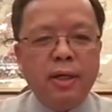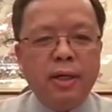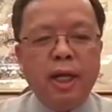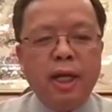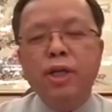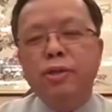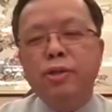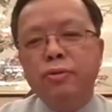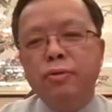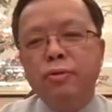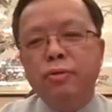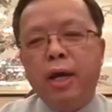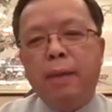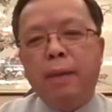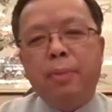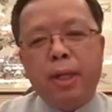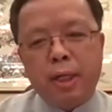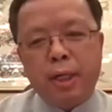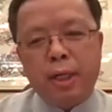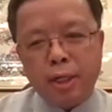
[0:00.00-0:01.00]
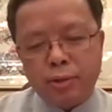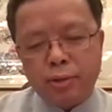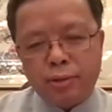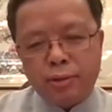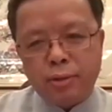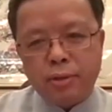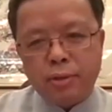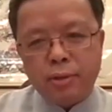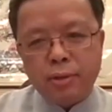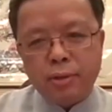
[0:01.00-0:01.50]
into
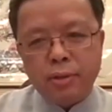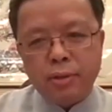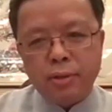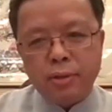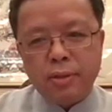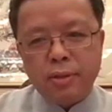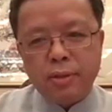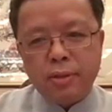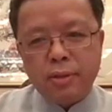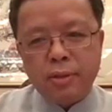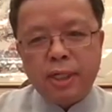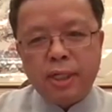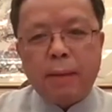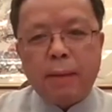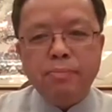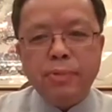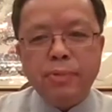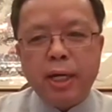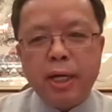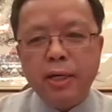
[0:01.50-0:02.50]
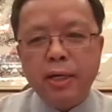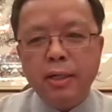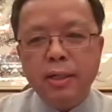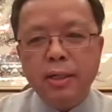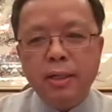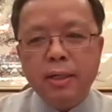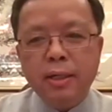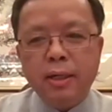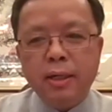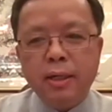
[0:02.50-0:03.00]
application someday
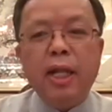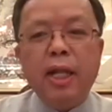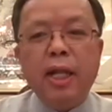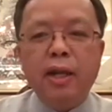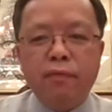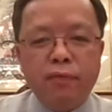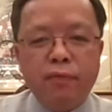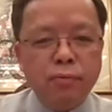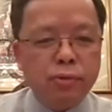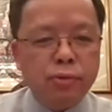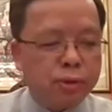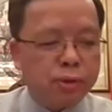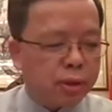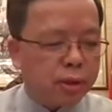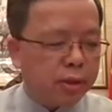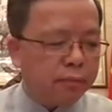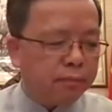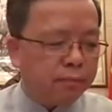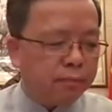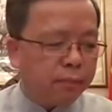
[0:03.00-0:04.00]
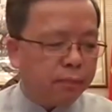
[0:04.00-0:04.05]
in the near future.